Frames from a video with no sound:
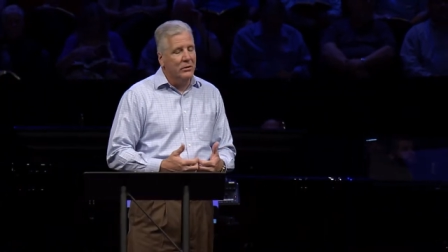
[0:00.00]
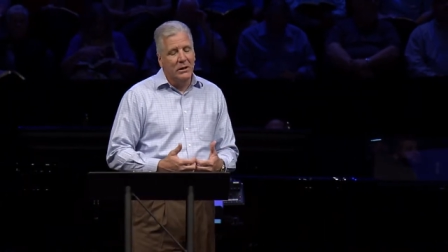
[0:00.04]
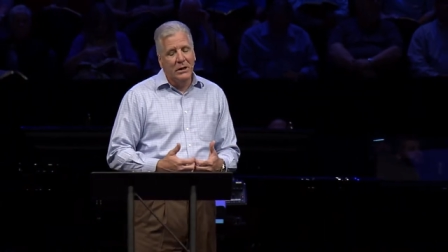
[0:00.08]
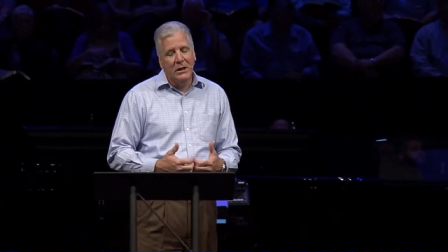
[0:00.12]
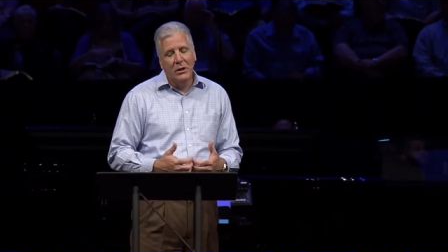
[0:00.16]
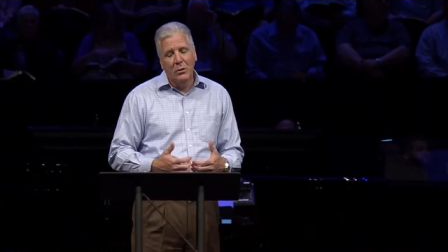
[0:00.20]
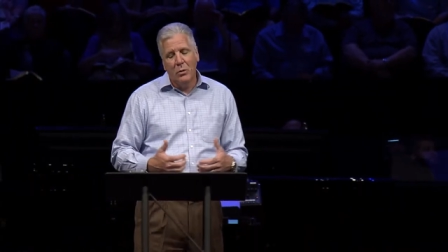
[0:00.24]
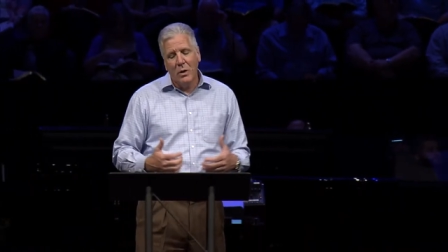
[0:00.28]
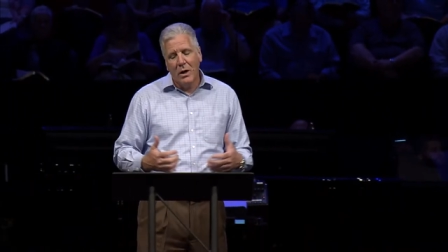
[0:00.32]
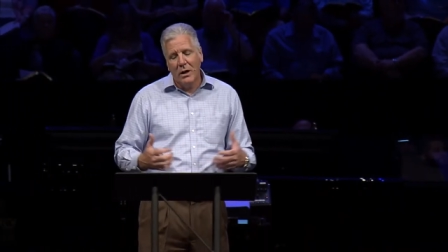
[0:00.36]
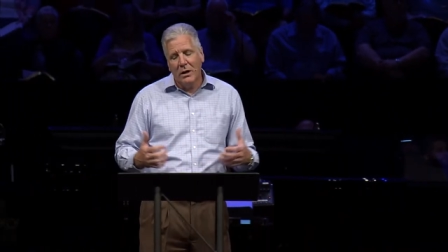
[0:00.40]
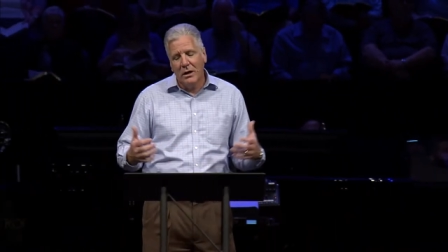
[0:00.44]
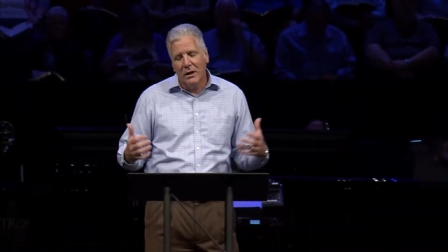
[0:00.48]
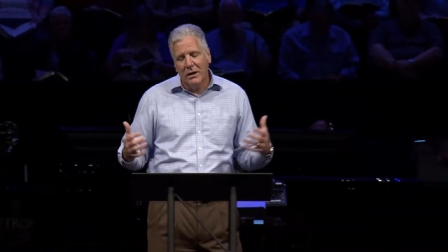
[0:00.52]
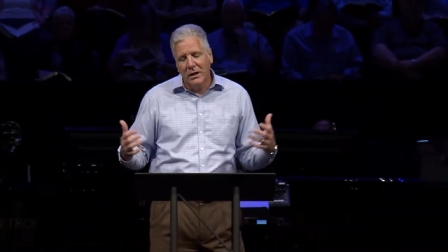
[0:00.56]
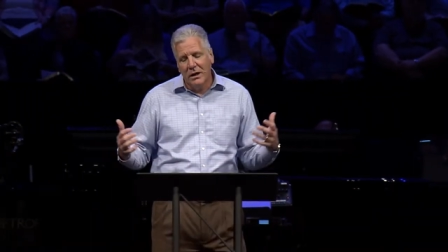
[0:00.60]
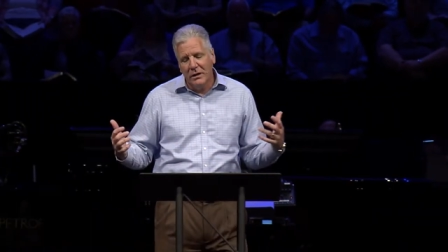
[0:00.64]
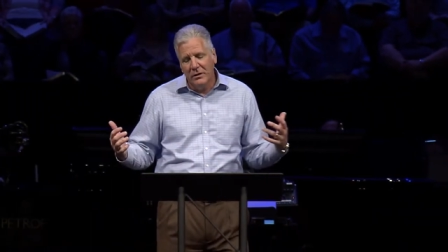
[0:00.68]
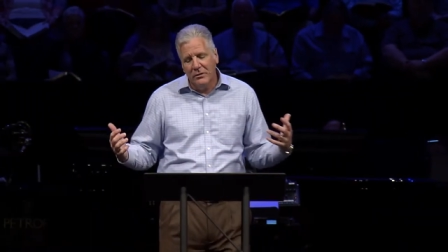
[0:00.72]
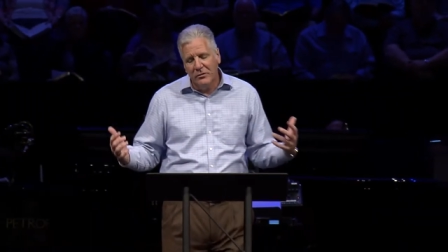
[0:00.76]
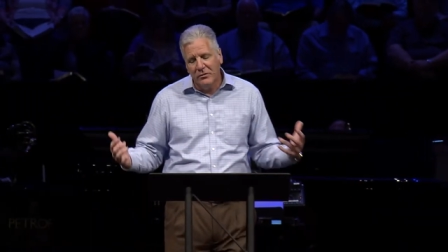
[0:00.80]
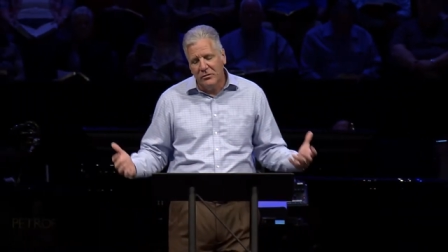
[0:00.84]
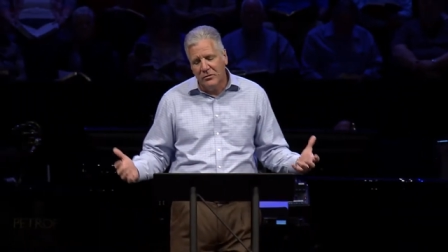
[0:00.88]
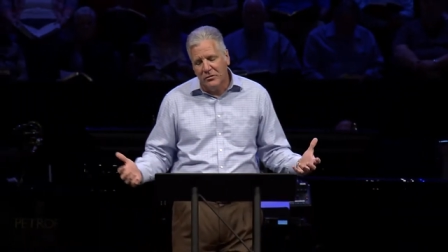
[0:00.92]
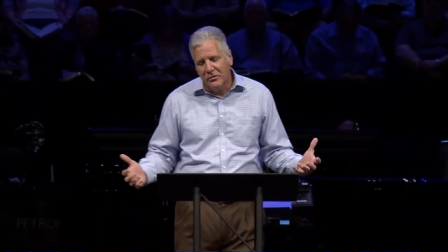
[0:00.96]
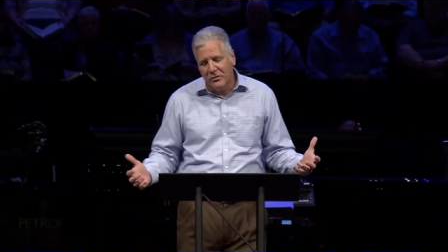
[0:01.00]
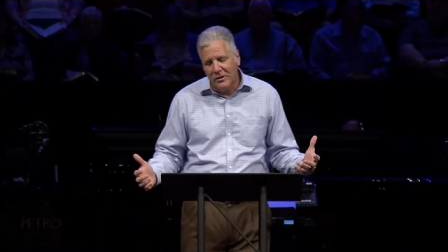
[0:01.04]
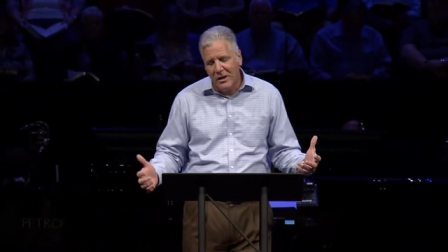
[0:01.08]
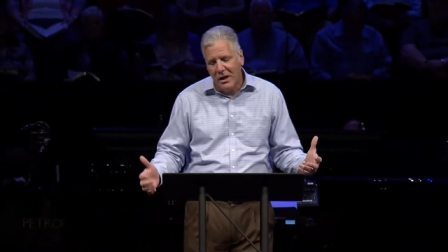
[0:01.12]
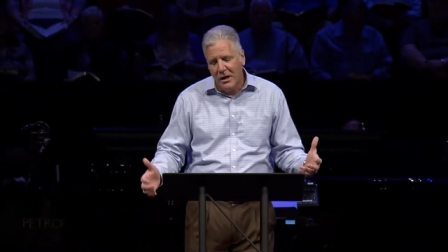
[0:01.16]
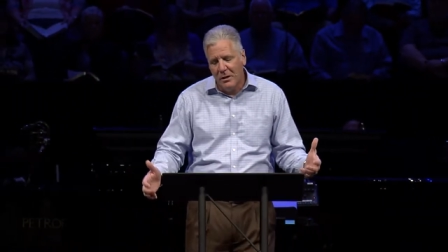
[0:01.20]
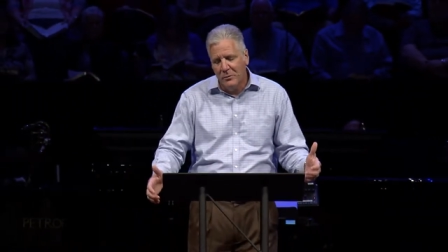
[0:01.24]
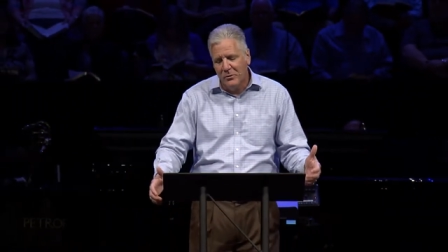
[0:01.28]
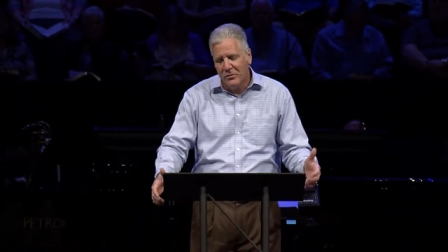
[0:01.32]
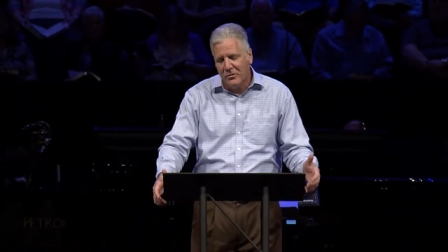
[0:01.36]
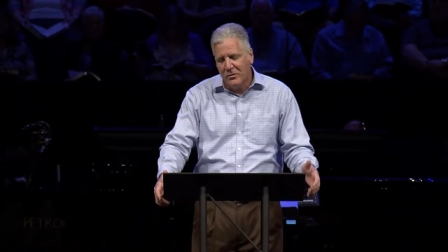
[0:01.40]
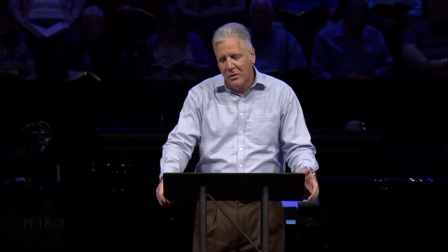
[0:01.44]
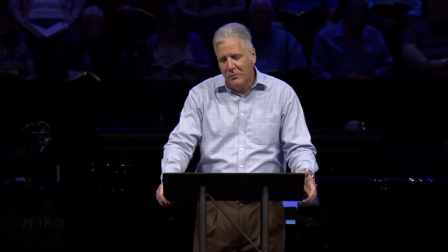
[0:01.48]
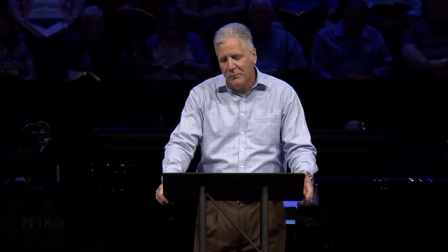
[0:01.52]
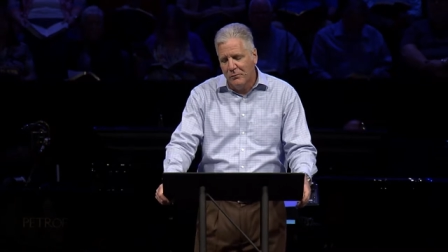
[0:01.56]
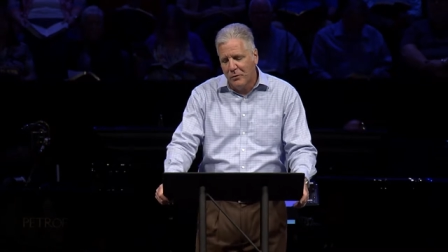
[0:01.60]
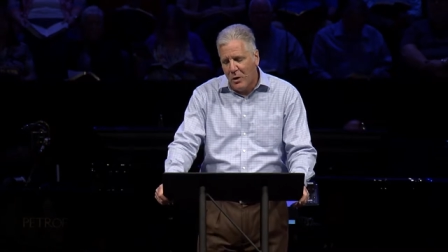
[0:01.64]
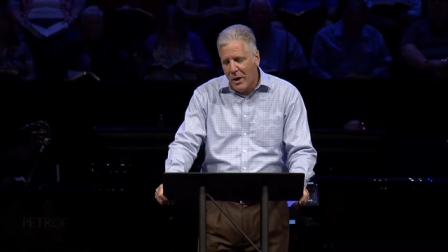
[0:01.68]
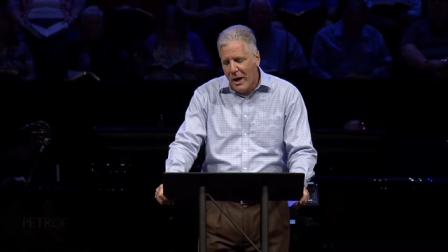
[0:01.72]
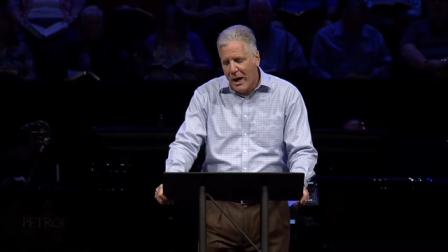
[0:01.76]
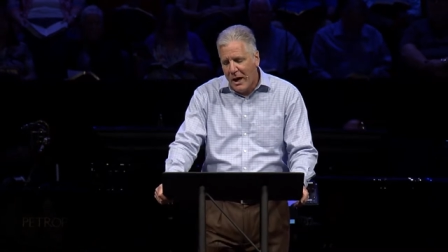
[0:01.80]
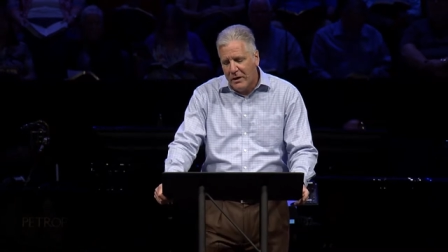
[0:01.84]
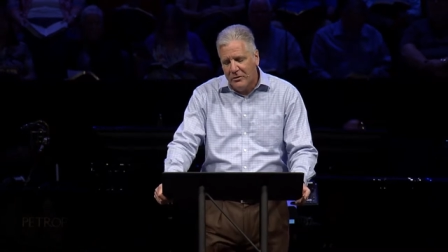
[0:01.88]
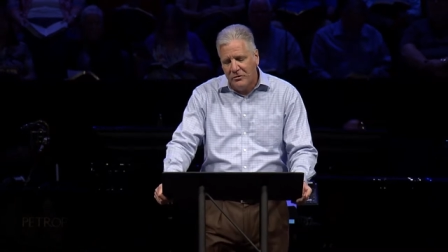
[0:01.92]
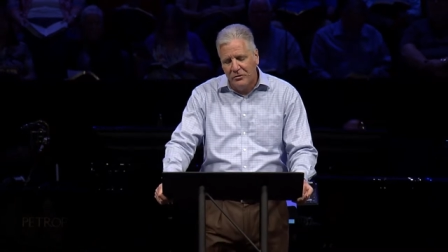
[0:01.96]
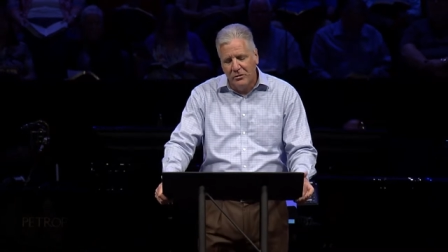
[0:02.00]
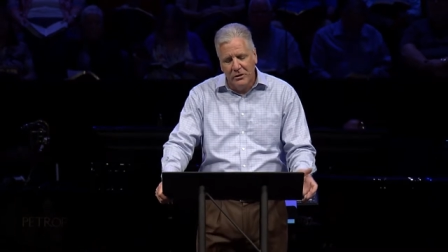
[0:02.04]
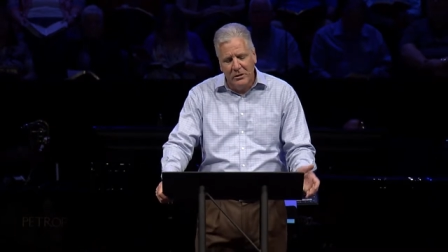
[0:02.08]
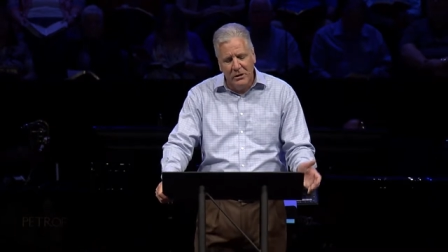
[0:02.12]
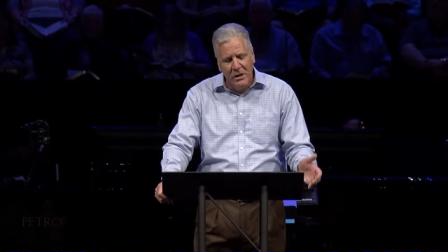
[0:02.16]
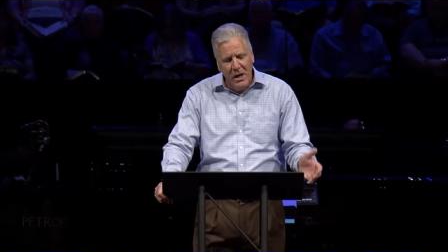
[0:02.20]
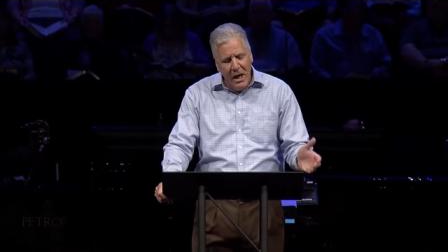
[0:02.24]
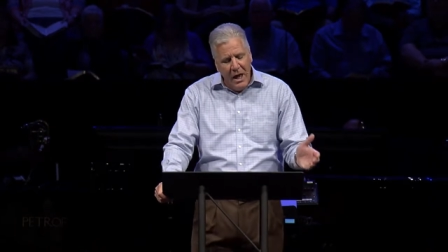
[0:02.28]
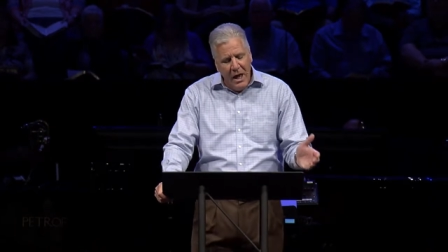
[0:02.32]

He recognizes the time has come for action.